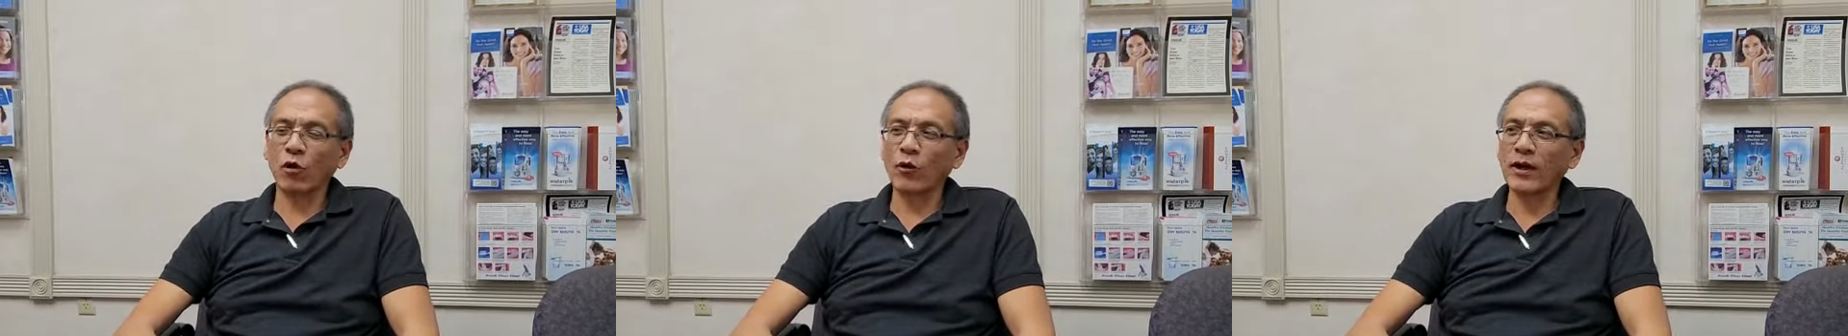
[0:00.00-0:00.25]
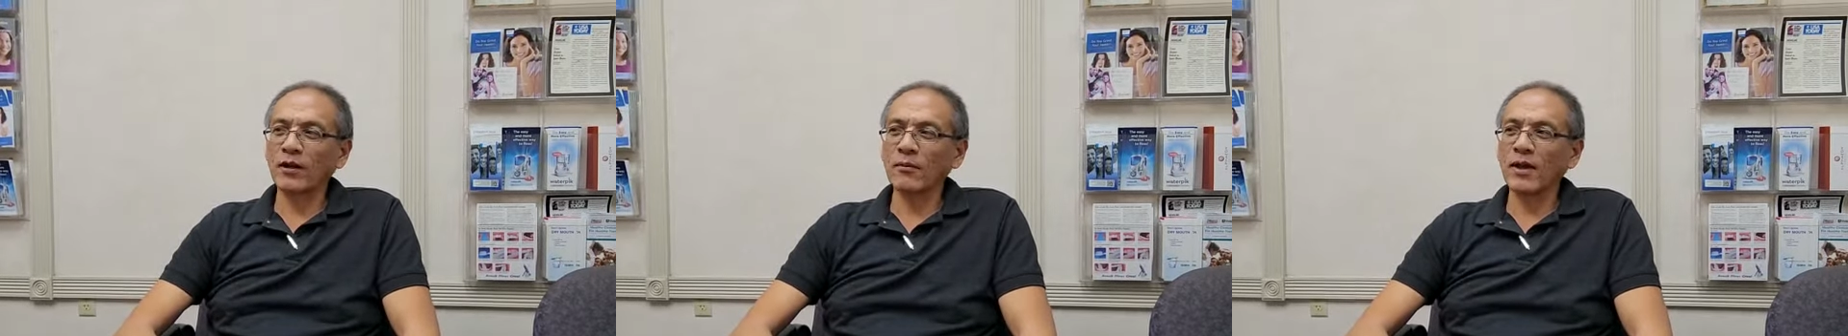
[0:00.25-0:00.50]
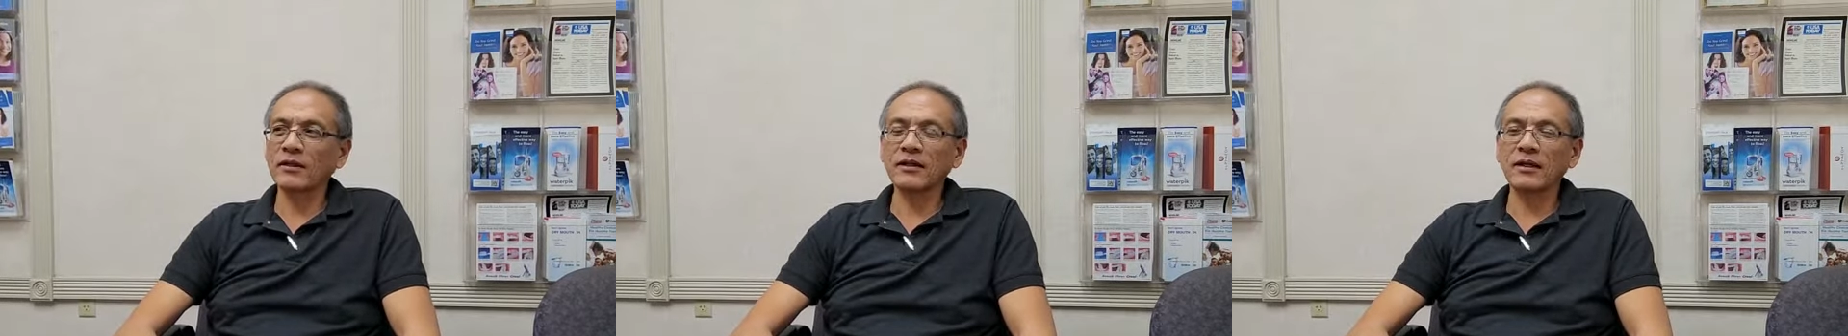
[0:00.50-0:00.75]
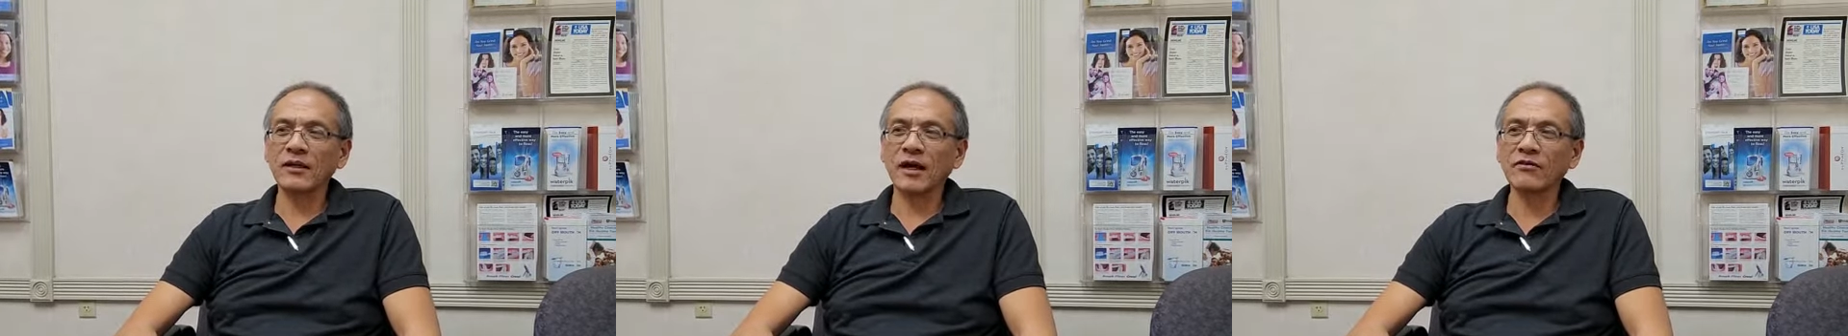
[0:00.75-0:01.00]
or recommend
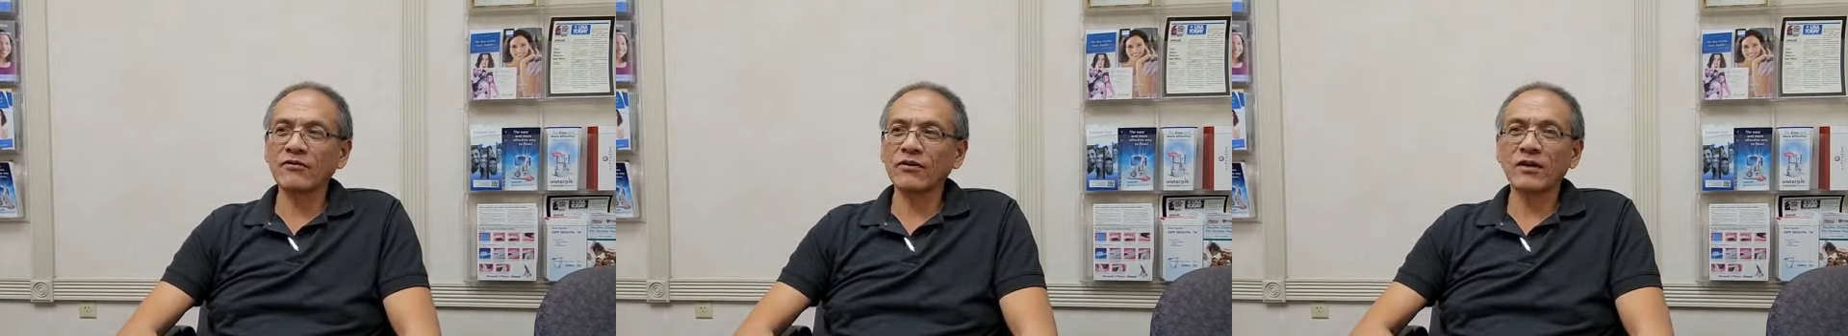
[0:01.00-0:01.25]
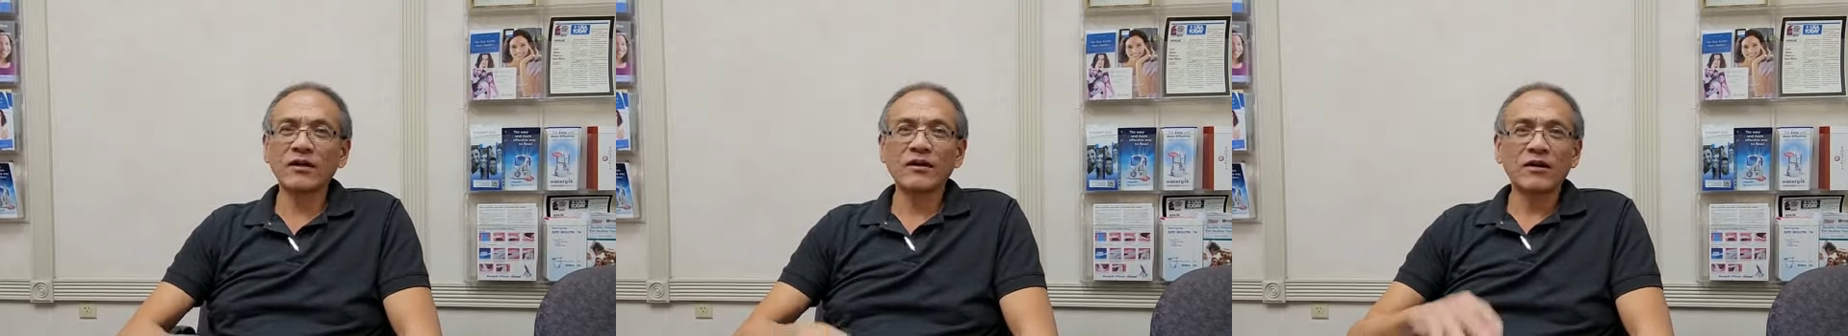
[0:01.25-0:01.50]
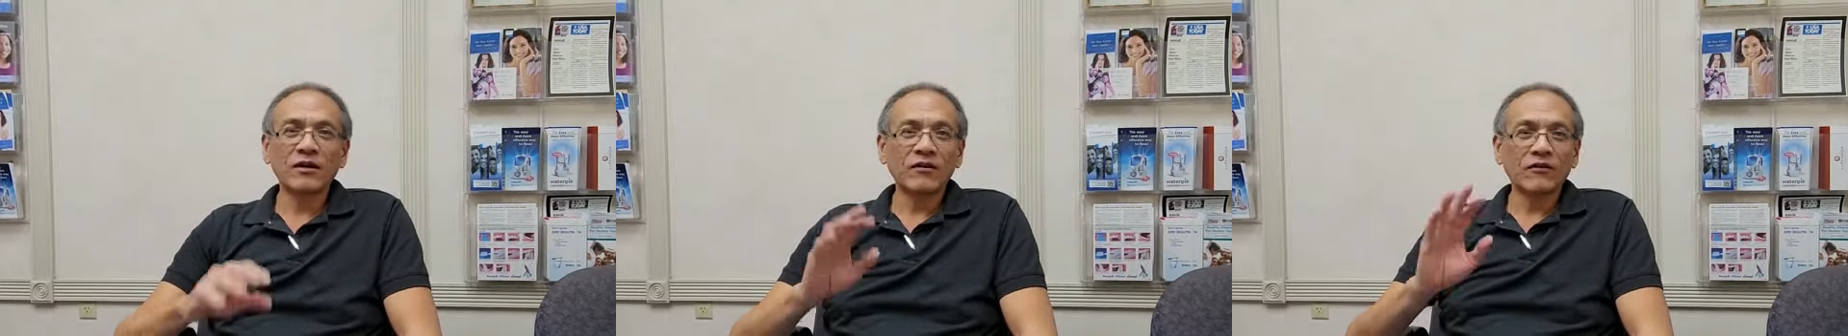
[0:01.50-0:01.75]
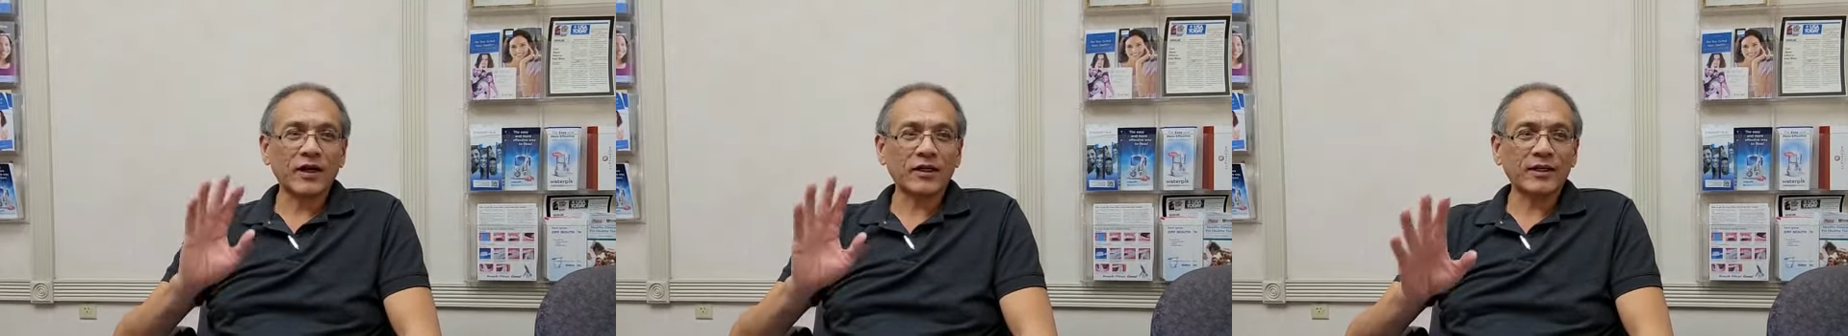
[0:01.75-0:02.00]
enough
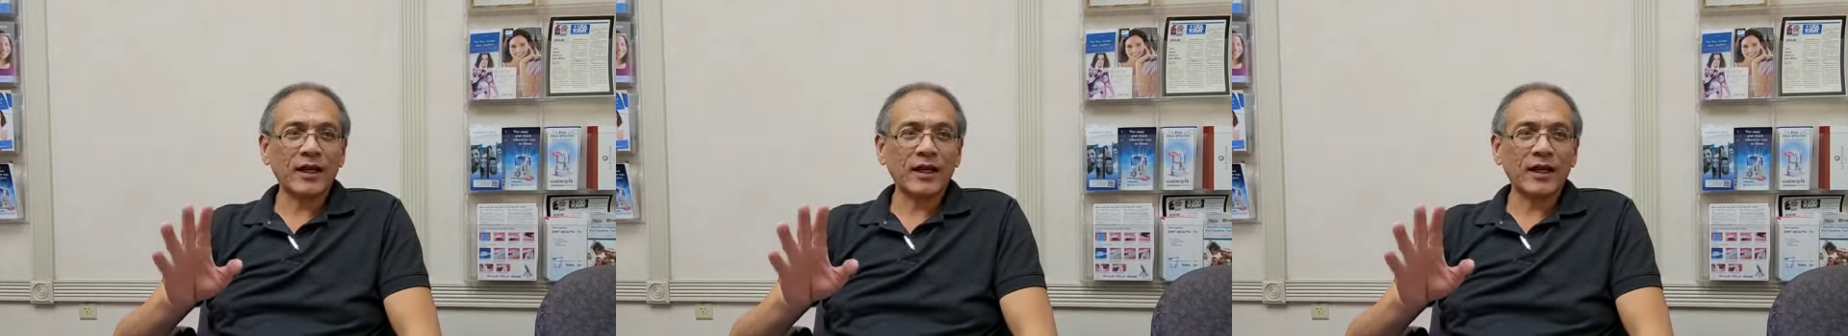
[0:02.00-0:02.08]
for Dr.